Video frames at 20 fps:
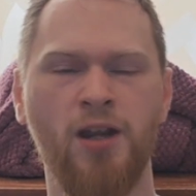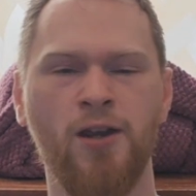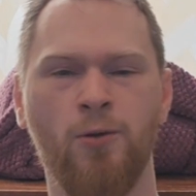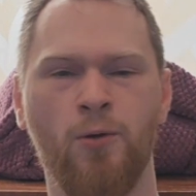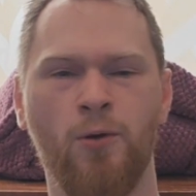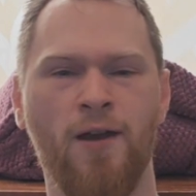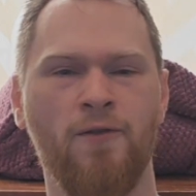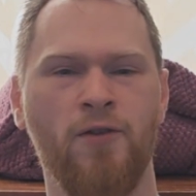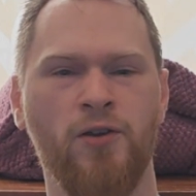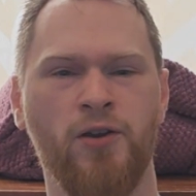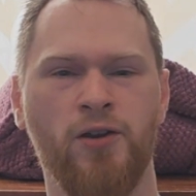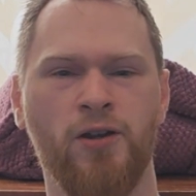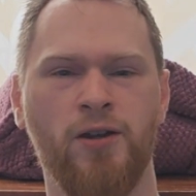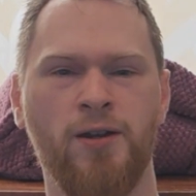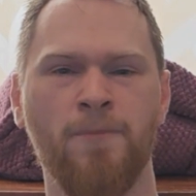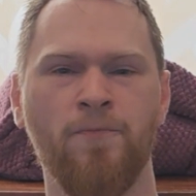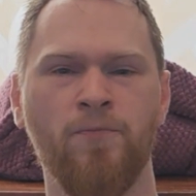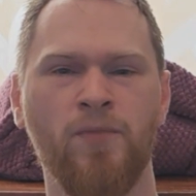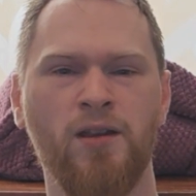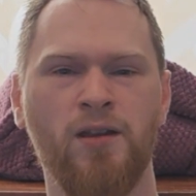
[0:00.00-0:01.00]
Whoever
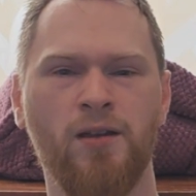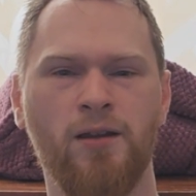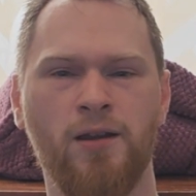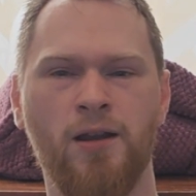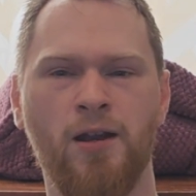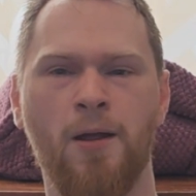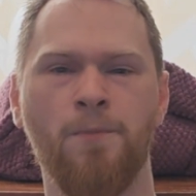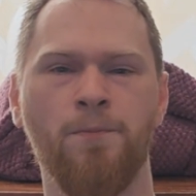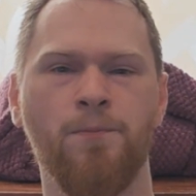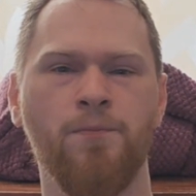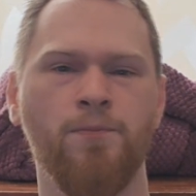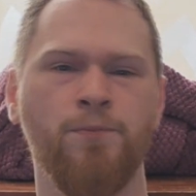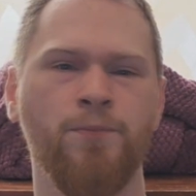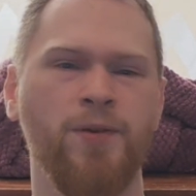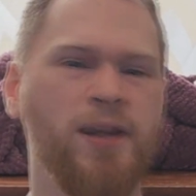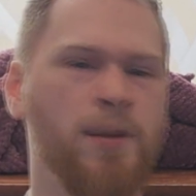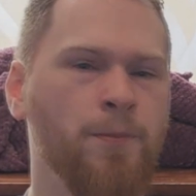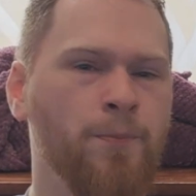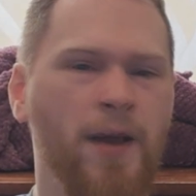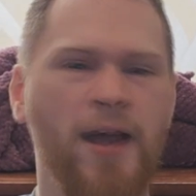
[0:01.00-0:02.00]
can you know,
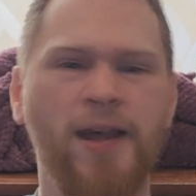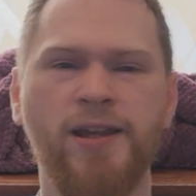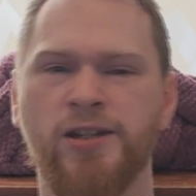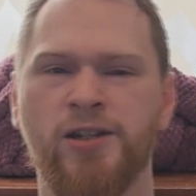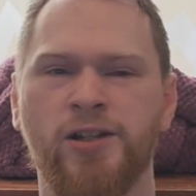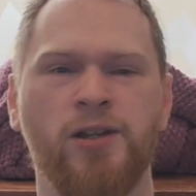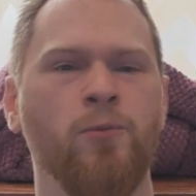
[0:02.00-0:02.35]
be the best,